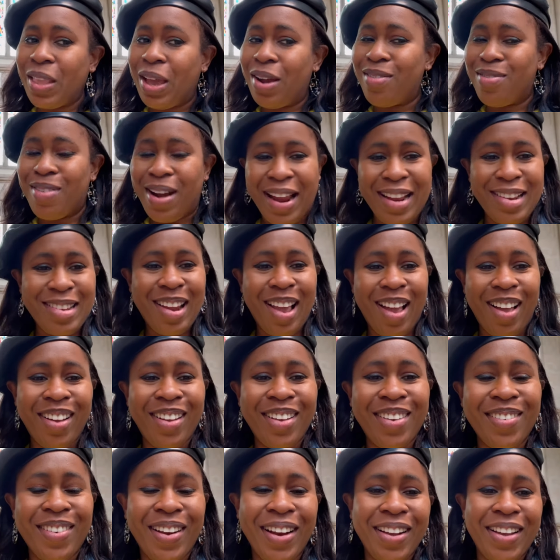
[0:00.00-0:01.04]
right now
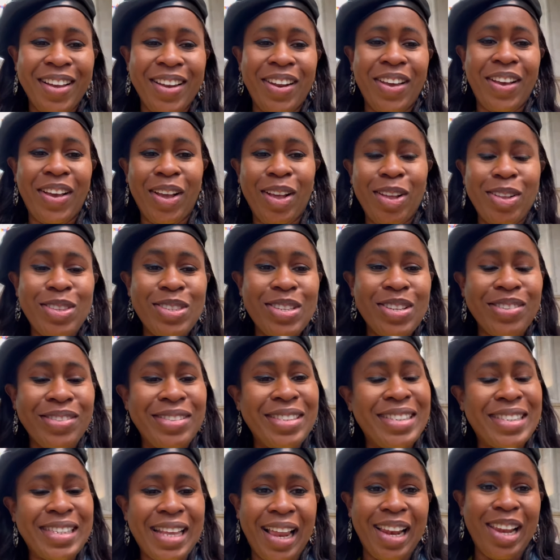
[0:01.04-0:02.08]
we're gonna go to
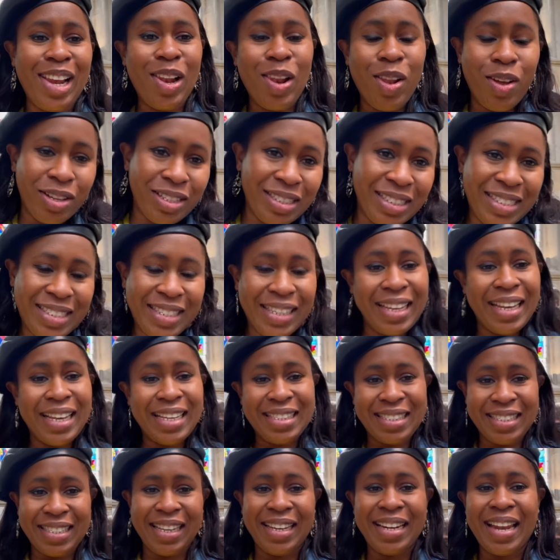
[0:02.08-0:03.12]
Sally Lunn's
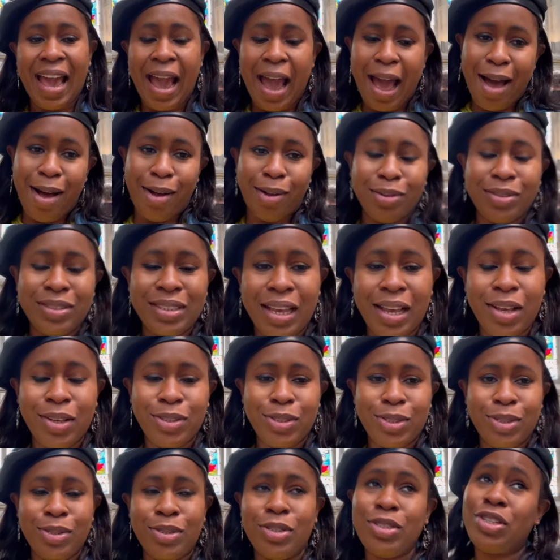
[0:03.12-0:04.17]
eating house and
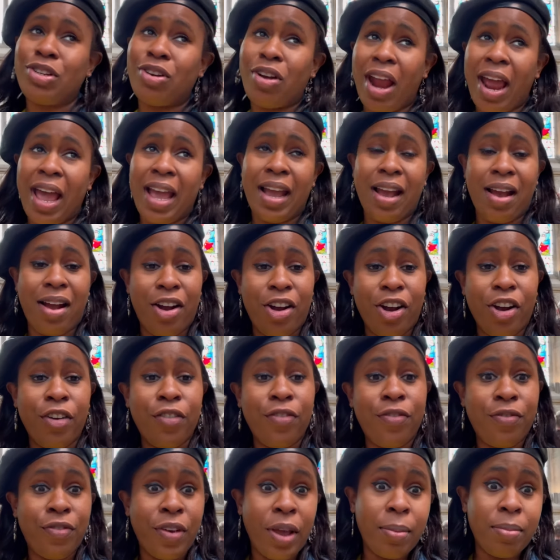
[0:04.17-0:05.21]
to try her
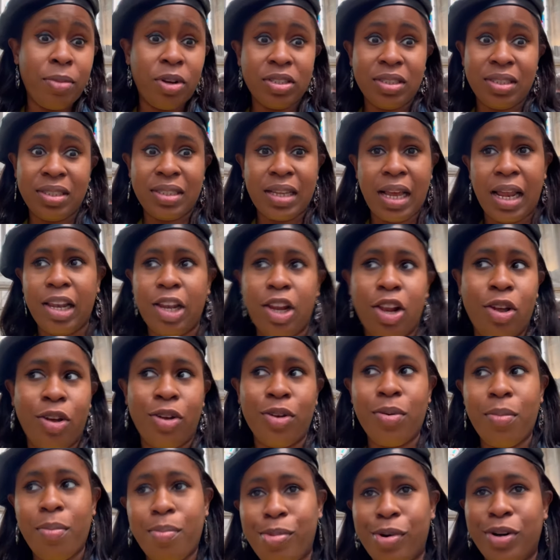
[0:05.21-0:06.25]
famous Sally Lunn
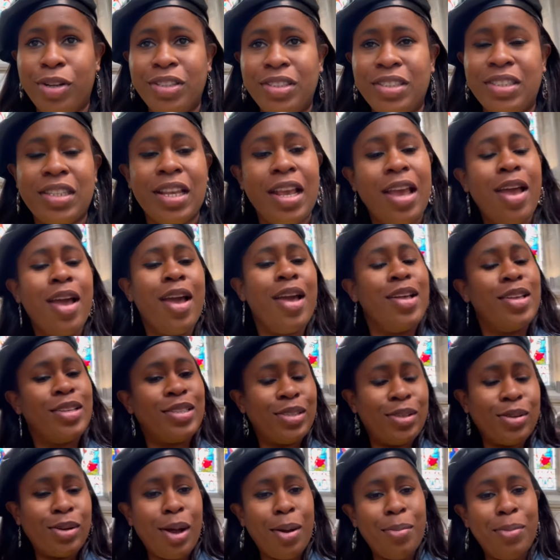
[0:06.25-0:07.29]
buns.
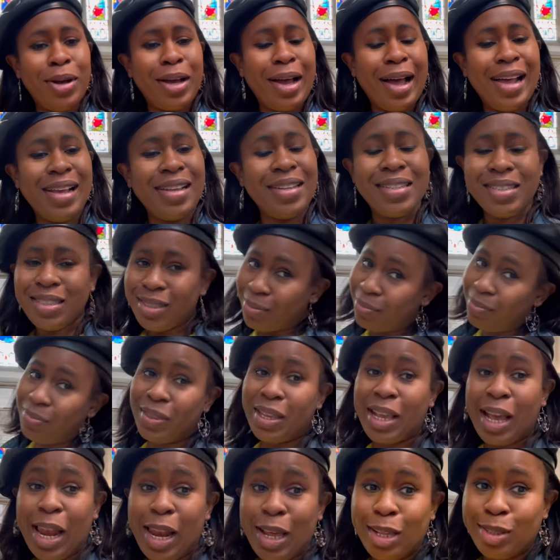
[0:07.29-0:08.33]
So come on guys,
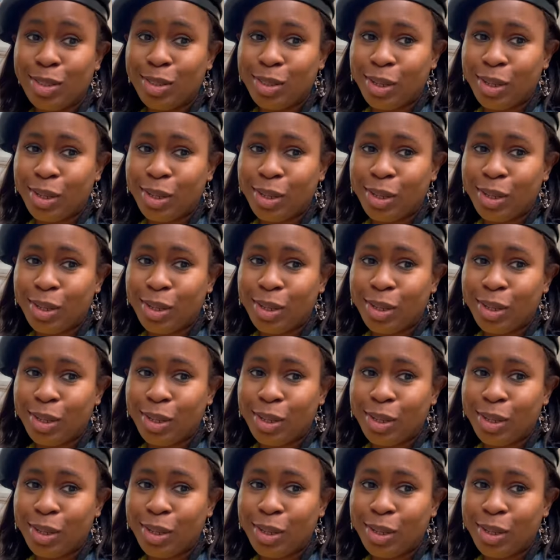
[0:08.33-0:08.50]
let's